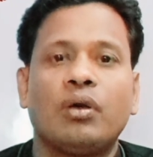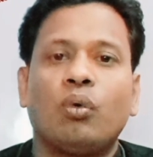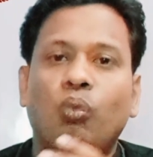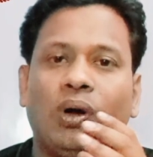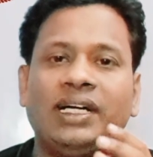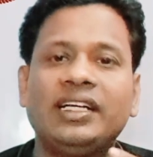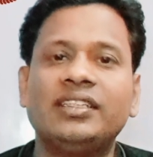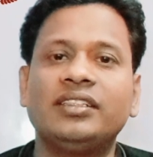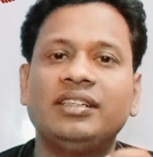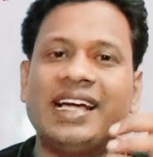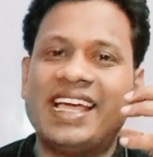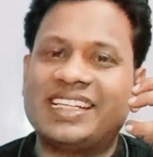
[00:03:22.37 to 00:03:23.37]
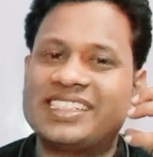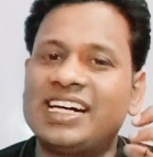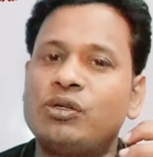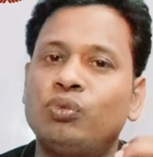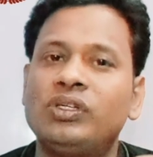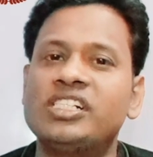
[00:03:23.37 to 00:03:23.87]
what are the
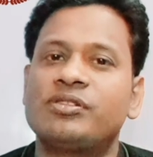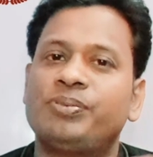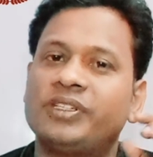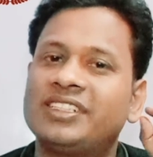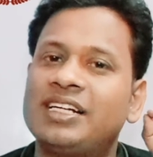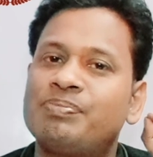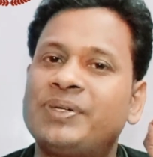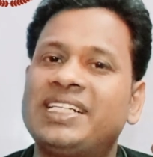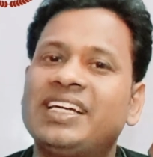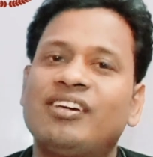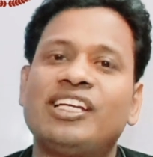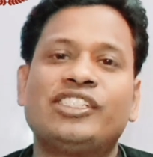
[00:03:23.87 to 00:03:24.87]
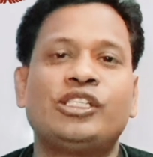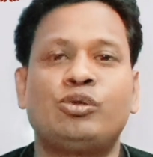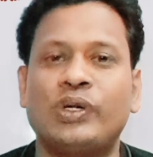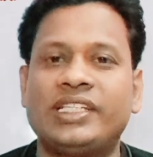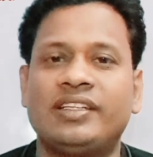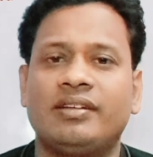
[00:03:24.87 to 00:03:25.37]
exact words for that particular
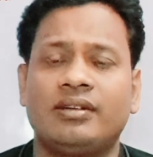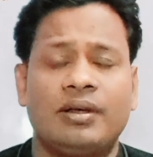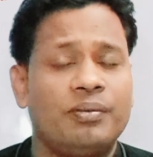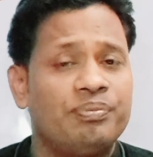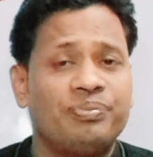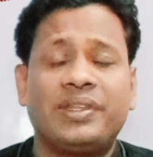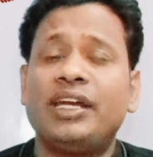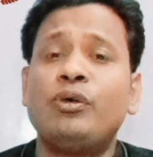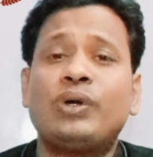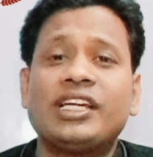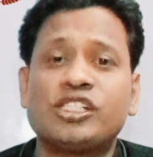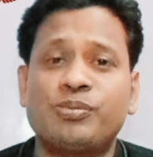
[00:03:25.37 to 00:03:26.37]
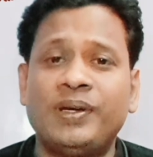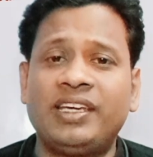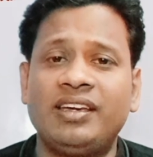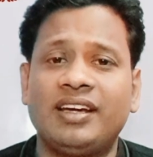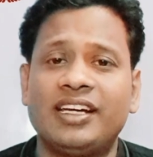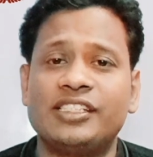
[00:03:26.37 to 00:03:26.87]
situation, then you can speak
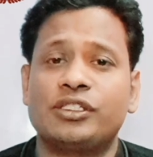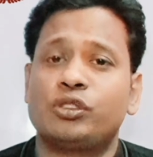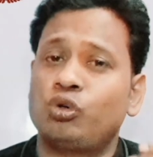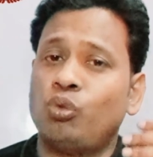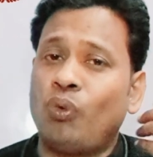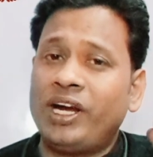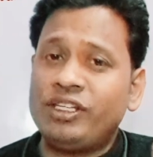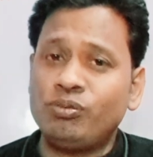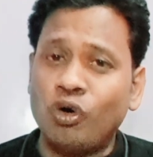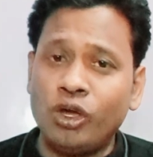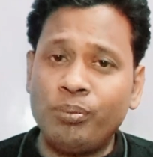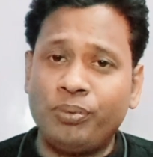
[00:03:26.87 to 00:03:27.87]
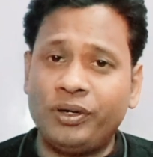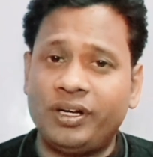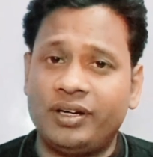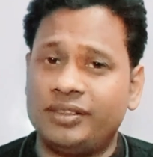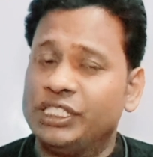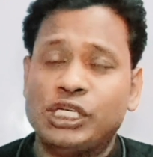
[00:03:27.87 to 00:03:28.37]
English. So what is more
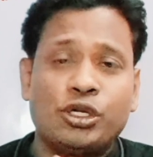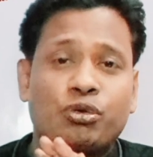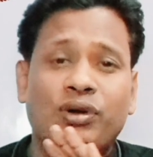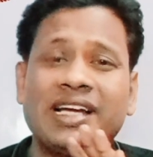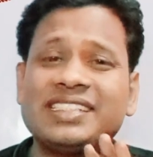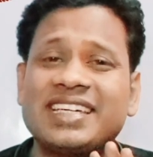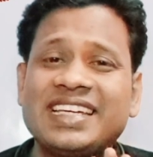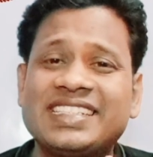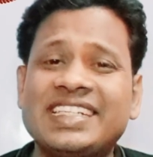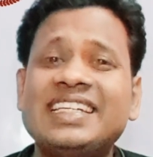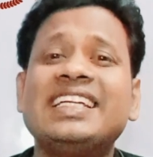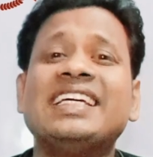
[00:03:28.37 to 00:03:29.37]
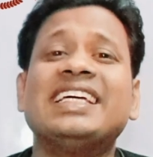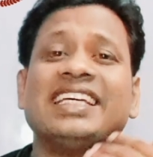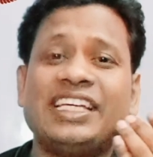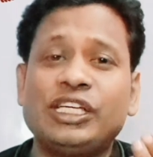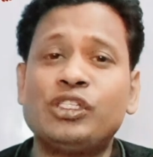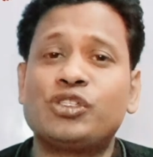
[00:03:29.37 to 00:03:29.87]
important? Translation
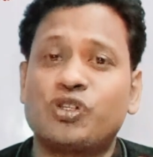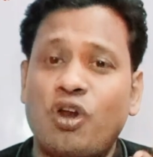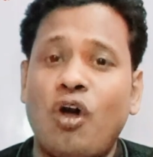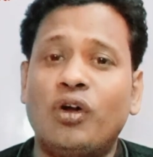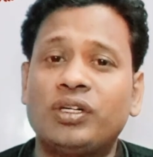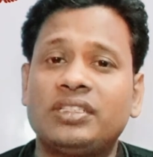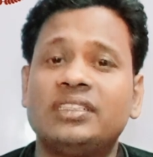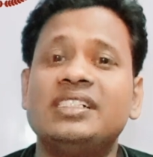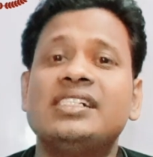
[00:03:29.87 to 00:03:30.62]
is not